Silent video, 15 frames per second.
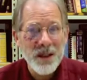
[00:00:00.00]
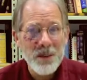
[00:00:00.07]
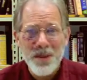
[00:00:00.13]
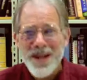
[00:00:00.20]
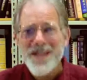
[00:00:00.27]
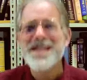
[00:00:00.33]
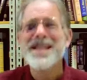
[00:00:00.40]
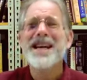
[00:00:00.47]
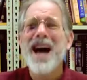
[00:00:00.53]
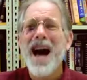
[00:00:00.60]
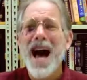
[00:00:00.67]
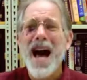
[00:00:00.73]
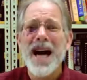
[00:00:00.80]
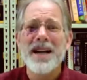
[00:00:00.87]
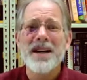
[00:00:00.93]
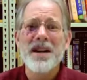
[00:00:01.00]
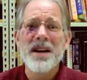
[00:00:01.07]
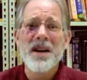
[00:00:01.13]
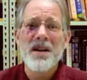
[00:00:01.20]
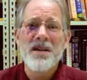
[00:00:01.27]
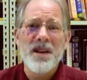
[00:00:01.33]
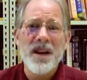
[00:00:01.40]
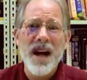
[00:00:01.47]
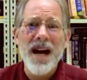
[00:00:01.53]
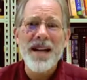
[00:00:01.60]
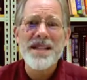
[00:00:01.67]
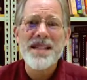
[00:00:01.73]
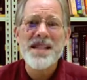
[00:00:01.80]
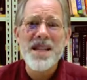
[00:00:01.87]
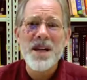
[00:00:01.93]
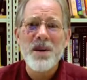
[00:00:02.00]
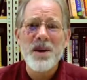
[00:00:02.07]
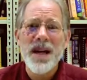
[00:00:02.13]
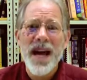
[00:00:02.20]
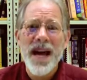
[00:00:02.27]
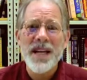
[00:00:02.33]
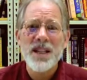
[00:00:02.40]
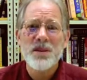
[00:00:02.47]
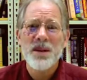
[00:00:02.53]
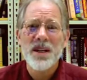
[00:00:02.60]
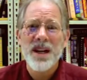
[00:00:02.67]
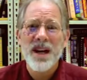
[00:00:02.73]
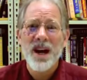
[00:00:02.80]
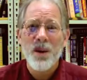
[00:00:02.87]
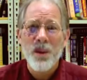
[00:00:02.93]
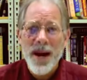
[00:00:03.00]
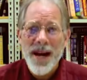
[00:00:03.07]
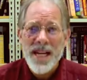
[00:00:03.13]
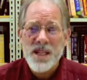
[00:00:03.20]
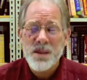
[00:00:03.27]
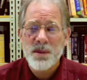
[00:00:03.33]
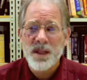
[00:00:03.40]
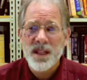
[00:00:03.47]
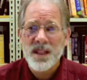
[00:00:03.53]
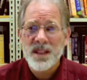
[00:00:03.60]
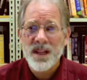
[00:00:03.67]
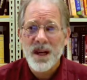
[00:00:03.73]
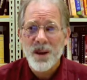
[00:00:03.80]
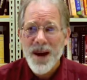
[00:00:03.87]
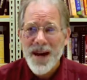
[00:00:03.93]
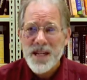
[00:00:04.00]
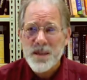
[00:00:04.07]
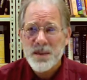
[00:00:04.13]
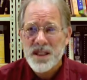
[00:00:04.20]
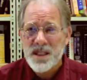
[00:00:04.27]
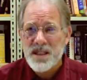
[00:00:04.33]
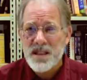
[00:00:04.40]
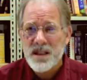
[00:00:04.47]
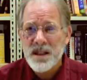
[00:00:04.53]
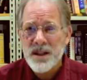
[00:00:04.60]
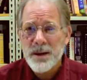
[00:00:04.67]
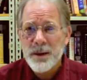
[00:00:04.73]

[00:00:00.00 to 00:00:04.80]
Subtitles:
Praise God for God's secret agent, Erasmus.